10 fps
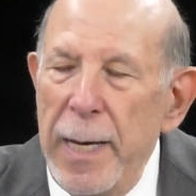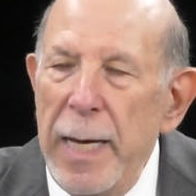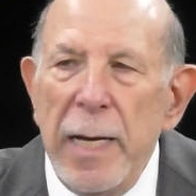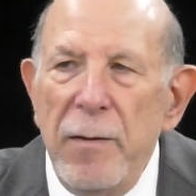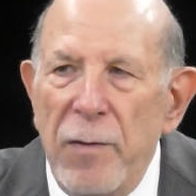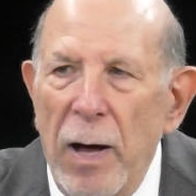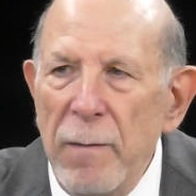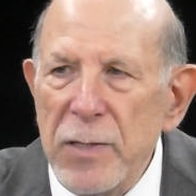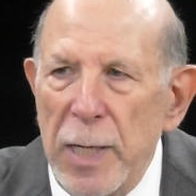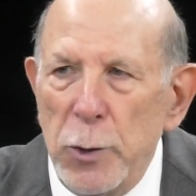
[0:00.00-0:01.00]
It
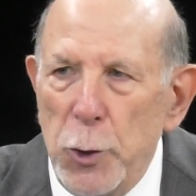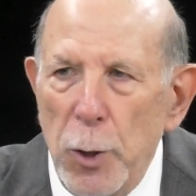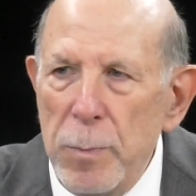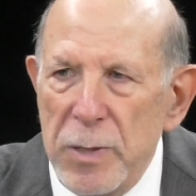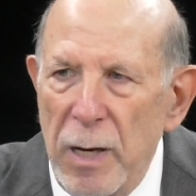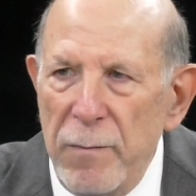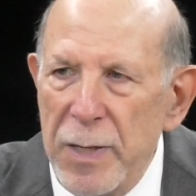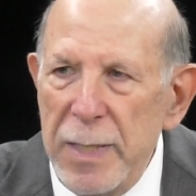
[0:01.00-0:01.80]
evolves in terms of the